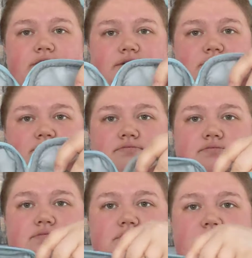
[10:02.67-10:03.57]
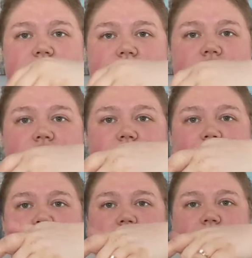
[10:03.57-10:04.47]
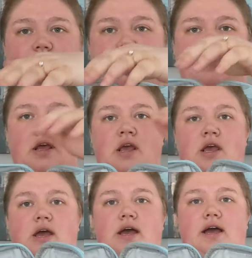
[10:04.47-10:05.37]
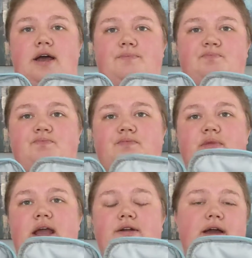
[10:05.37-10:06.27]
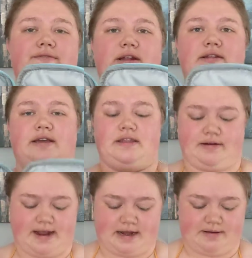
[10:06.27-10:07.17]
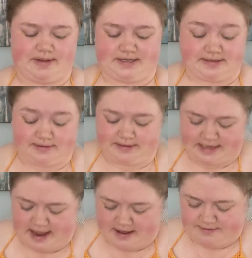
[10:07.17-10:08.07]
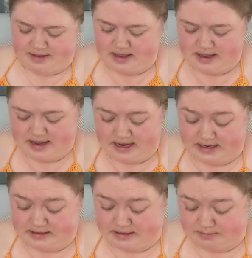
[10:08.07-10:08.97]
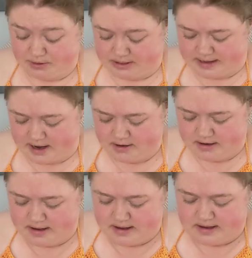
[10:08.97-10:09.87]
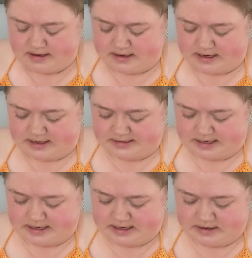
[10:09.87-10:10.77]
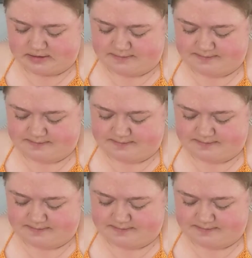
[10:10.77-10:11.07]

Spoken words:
it's, yeah, a little bit odd, but I don't have anything in there right now because I don't really have anything to put in there. And I guess I can